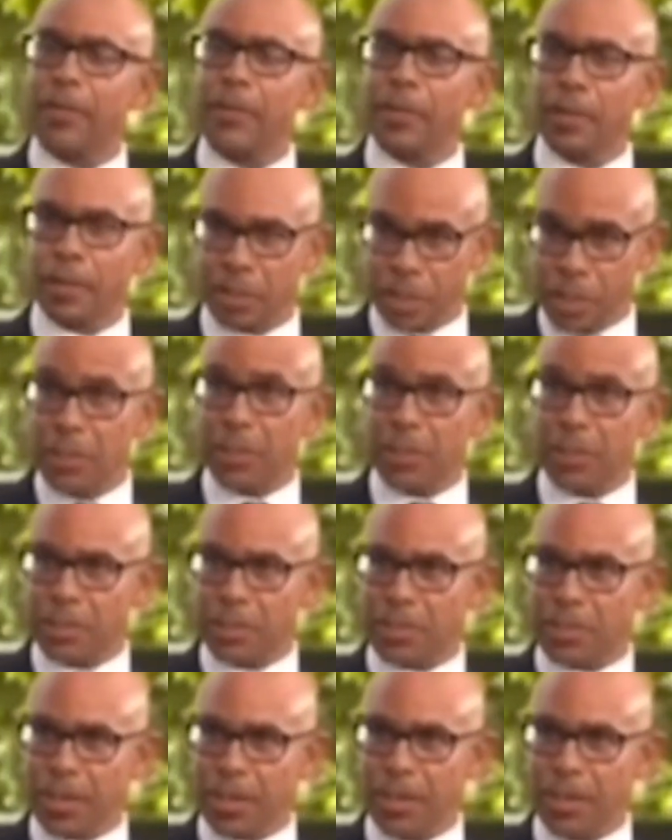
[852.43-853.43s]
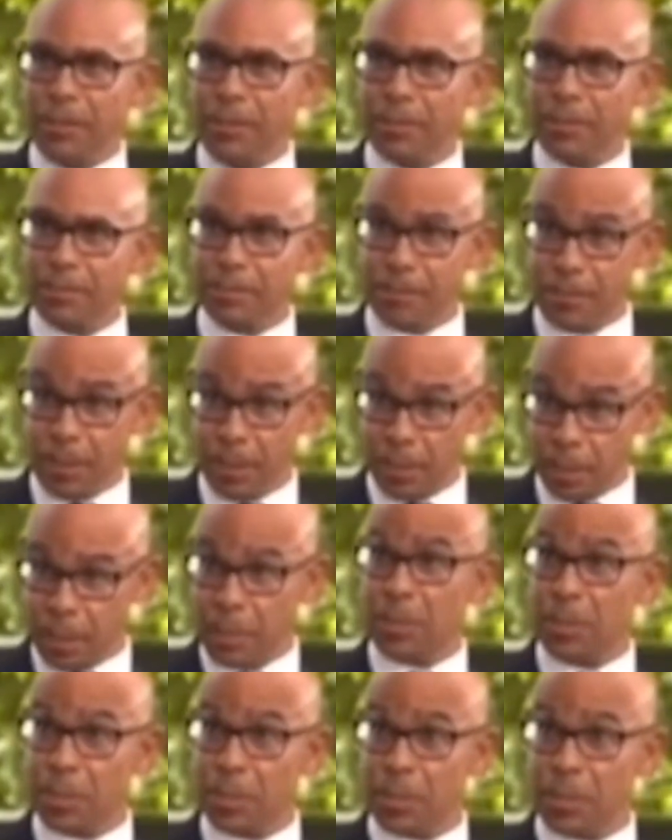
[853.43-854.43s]
Yeah. And the Nigerians say, the
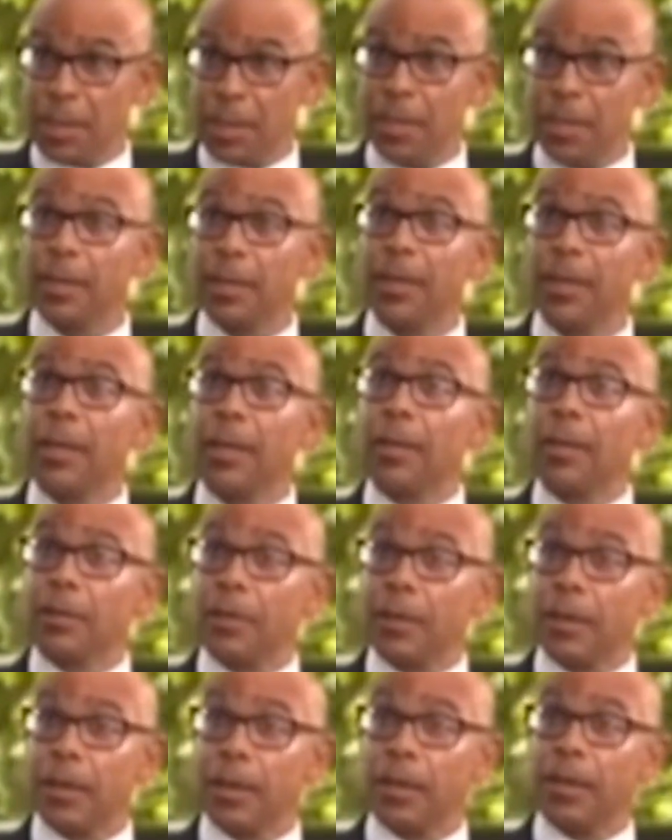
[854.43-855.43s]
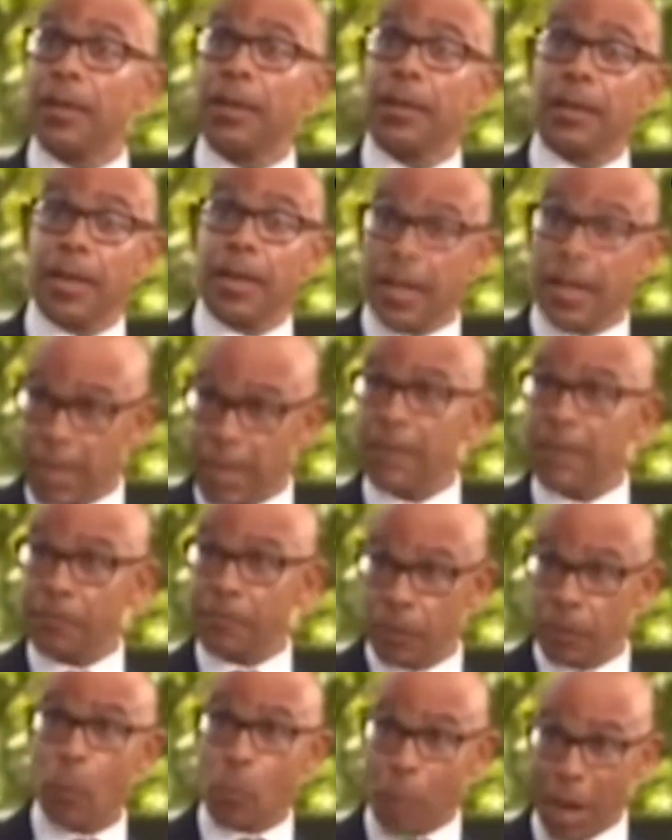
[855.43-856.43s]
Nigerians say that
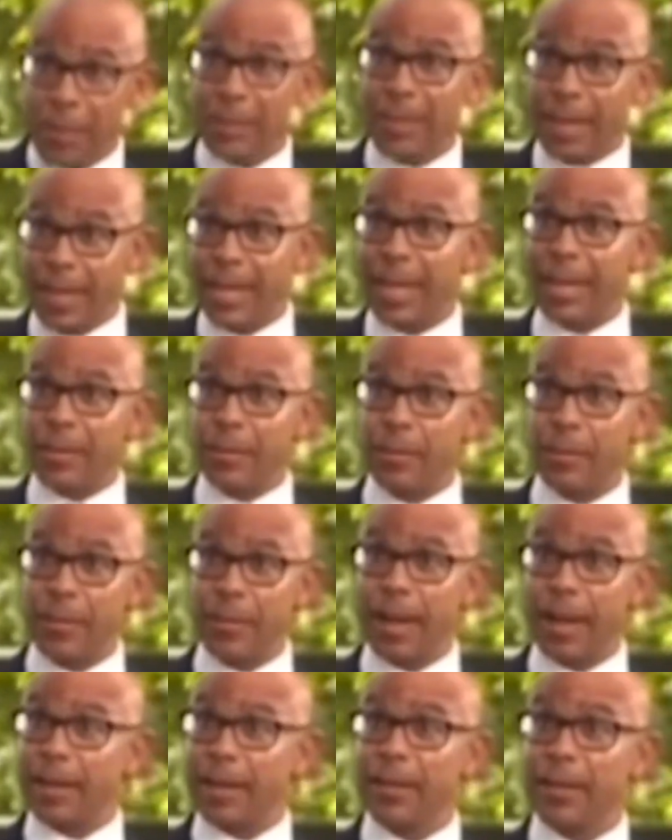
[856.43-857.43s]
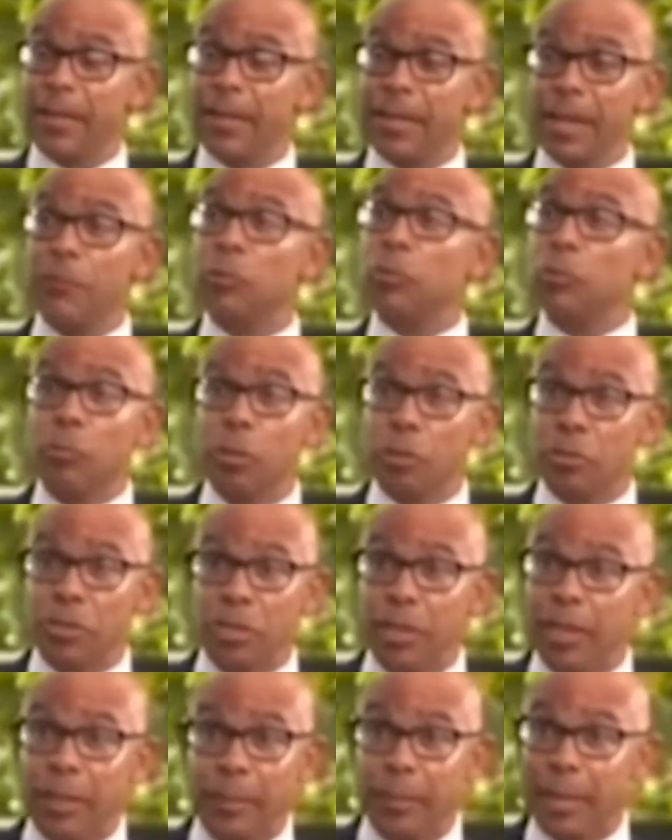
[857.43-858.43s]
if when they get them back, they would
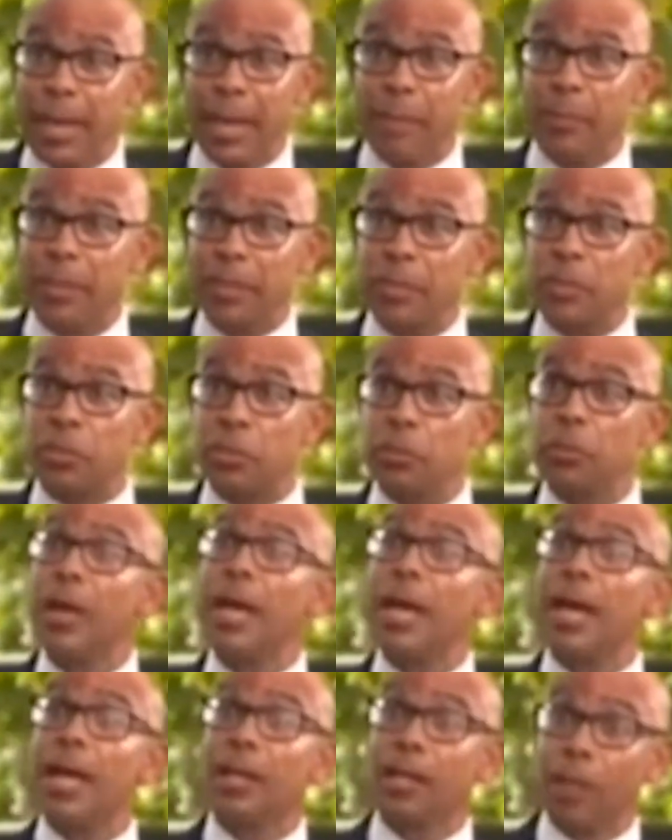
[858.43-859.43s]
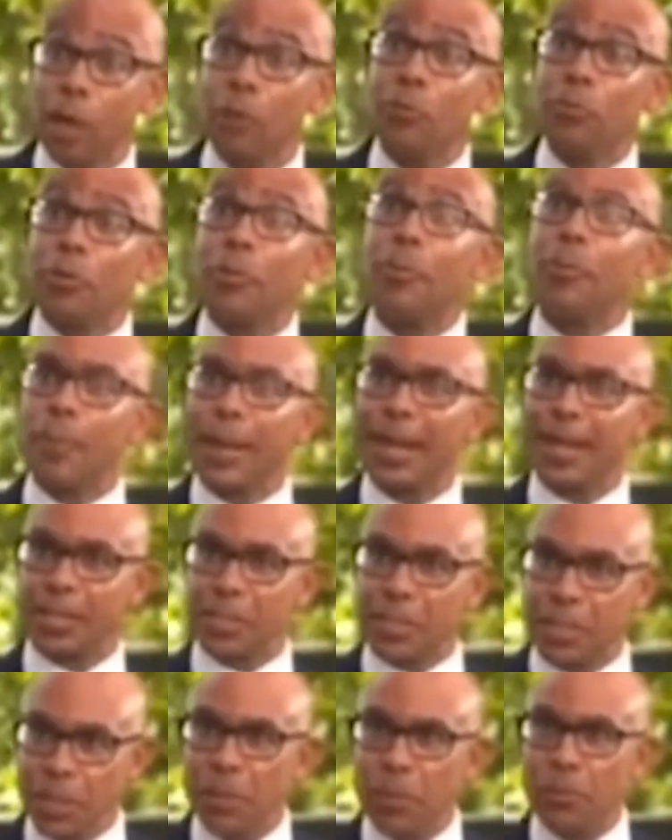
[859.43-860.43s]
almost certainly be happy to loan them
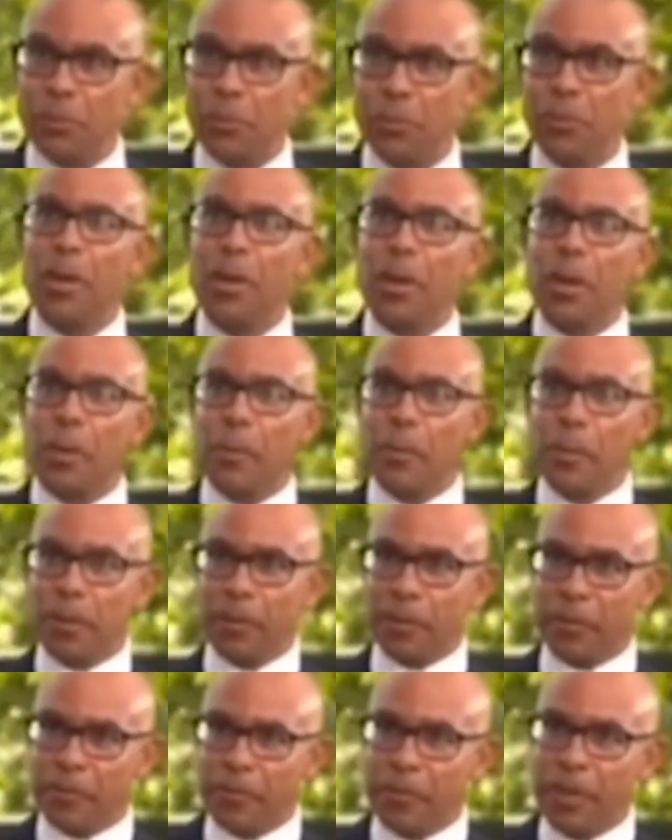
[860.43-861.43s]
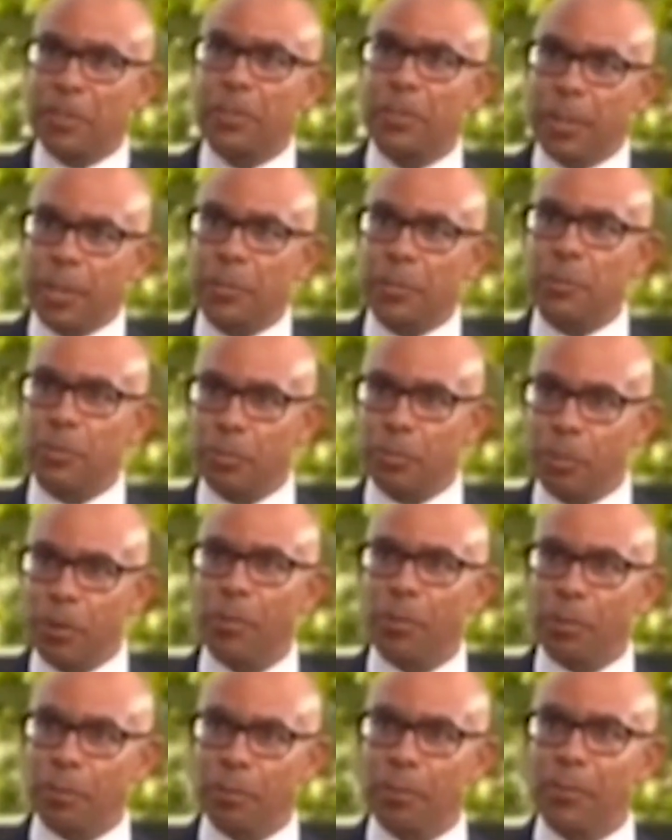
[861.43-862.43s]
back to you. But the fundamental
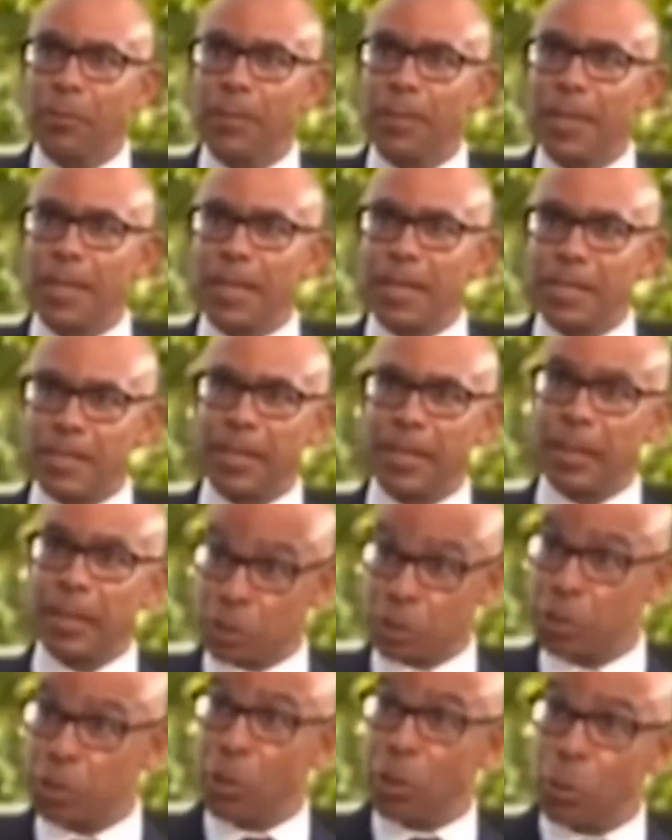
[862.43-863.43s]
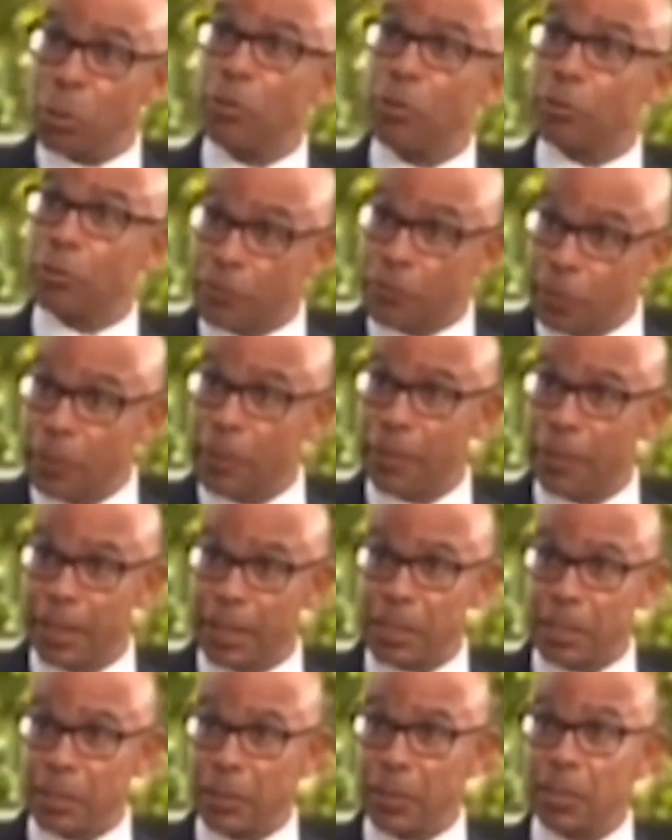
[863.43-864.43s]
problem is that they were stolen from the
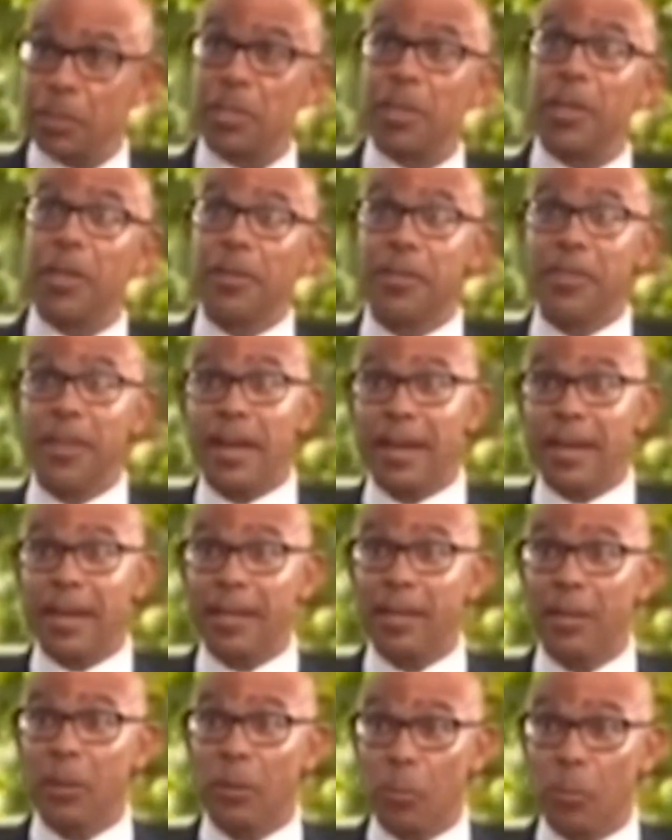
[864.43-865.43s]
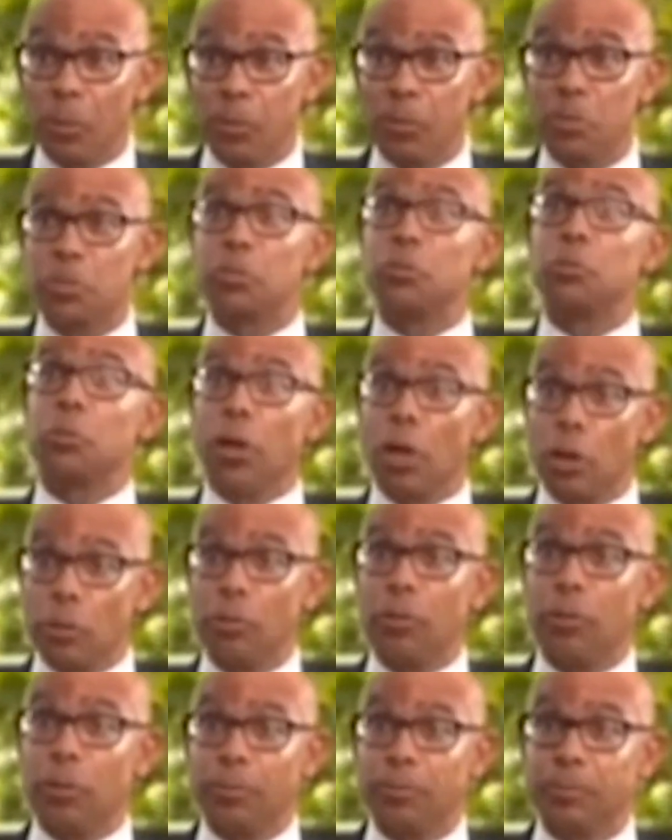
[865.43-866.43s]
Nigerians and they want to
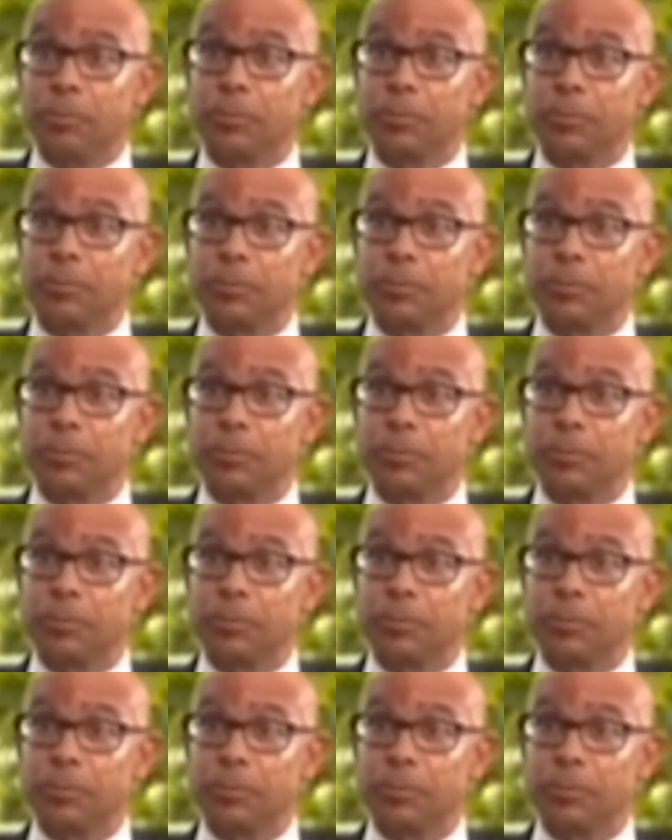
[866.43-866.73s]
own them.